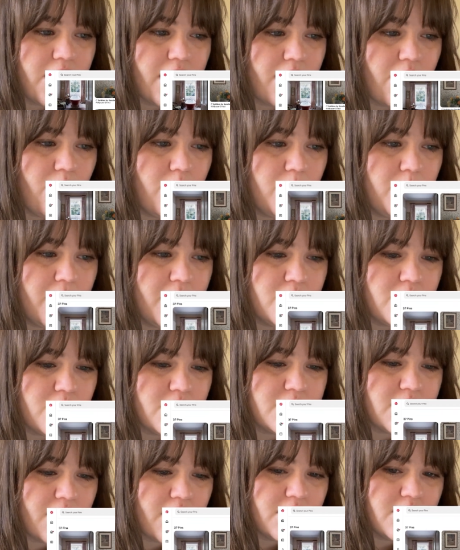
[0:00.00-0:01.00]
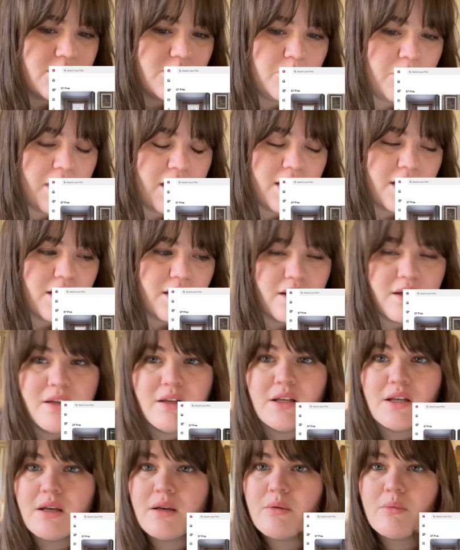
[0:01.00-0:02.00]
I go to Pinterest and I just pin
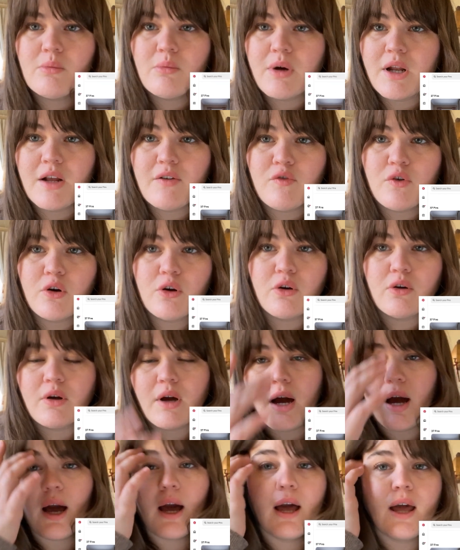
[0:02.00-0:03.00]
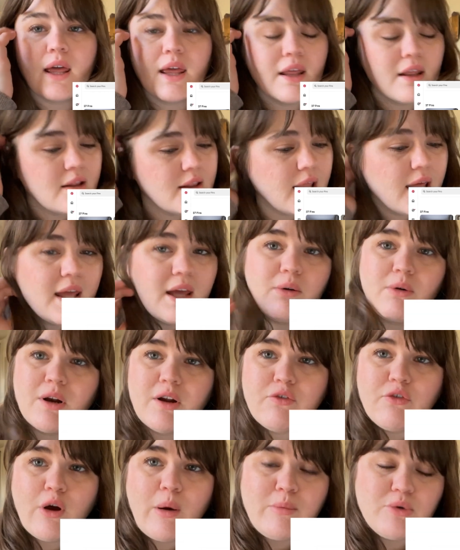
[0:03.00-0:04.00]
whatever I like,
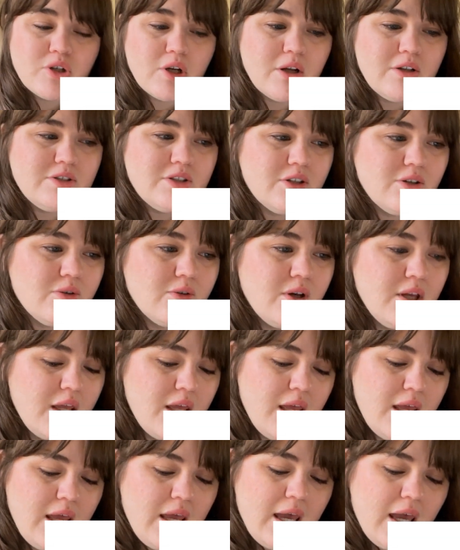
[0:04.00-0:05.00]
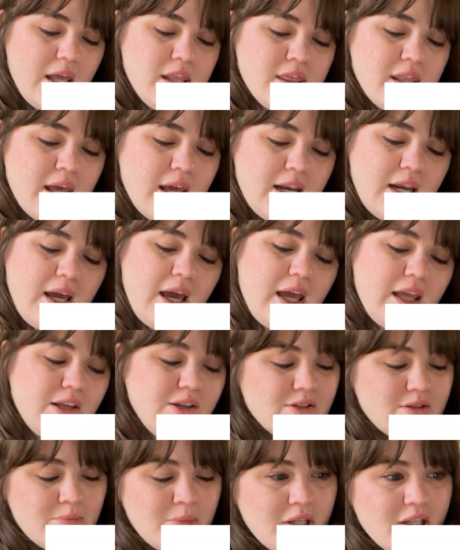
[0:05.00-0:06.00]
whatever I'm drawn to, and then I
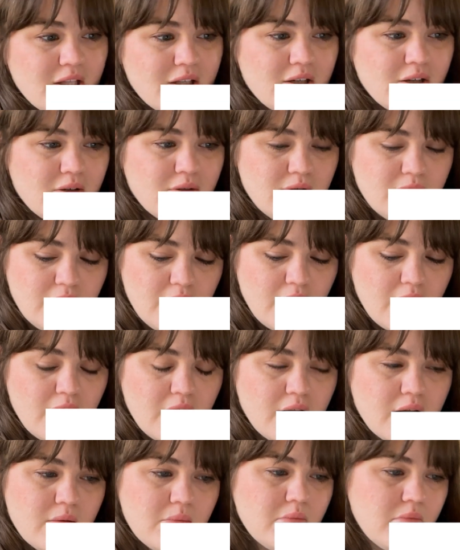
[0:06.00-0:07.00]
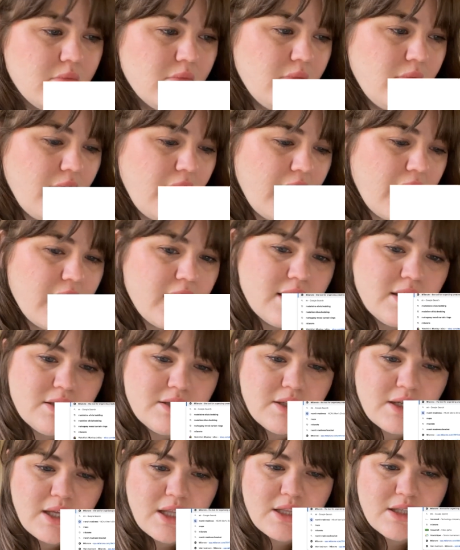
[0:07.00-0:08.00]
use Milanote. And
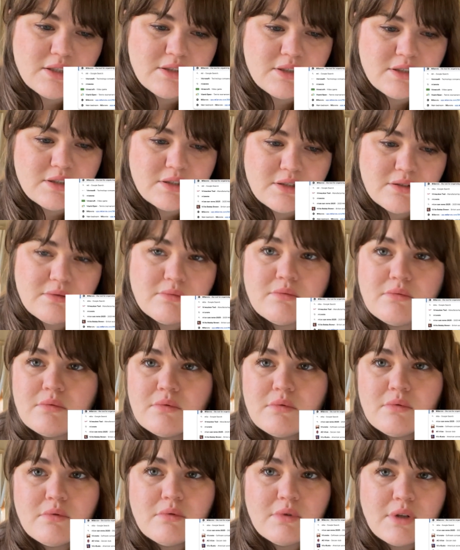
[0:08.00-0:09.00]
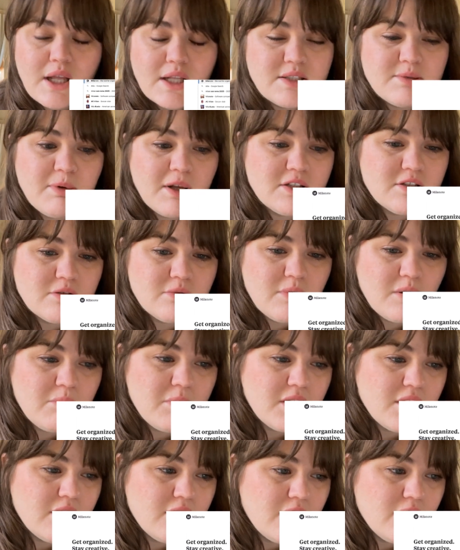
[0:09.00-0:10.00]
again, this is not sponsored by
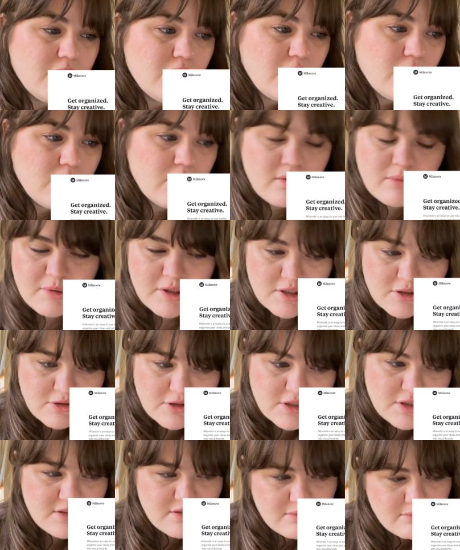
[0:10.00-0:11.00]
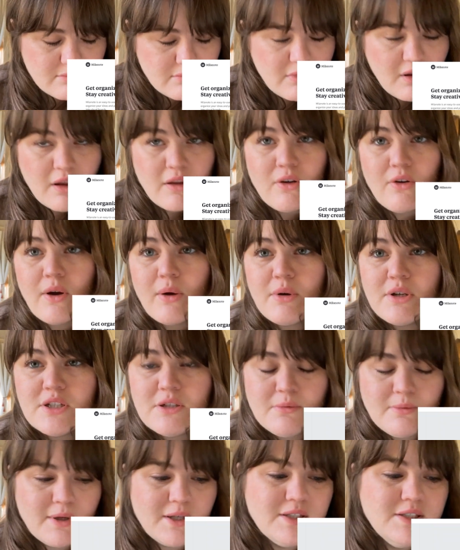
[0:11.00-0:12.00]
Milanote or Pinterest, although I wish
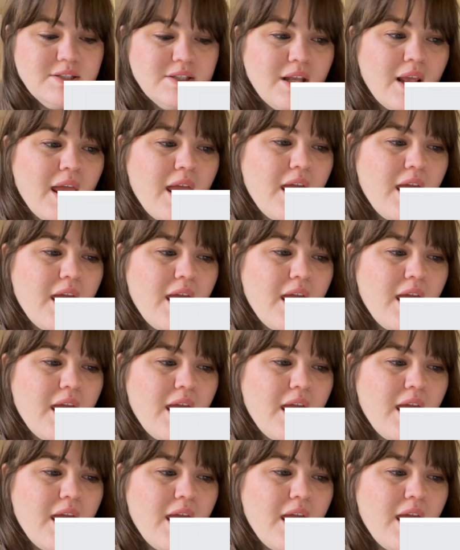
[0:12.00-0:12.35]
it was.